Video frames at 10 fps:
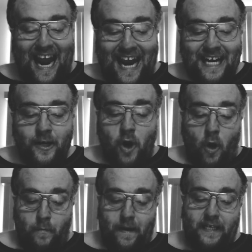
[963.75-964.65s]
Aiden
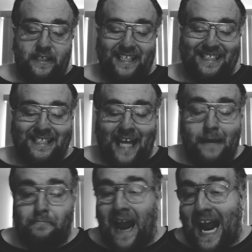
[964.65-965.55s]
Gomez,
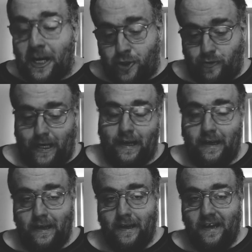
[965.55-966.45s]
St. Patrick.
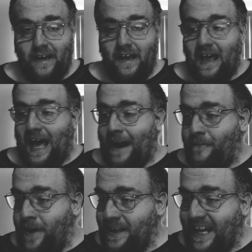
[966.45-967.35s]
I
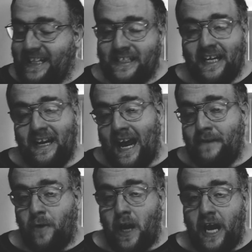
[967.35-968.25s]
really like this kid,
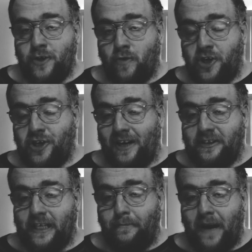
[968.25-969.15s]
Ed, Edge Rush out of
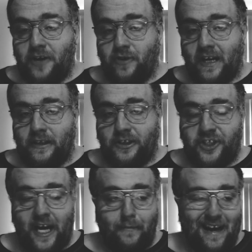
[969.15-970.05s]
St. Patrick and the
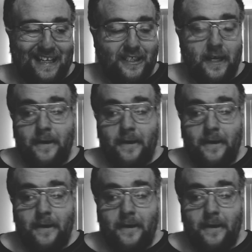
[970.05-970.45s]
Shamrocks.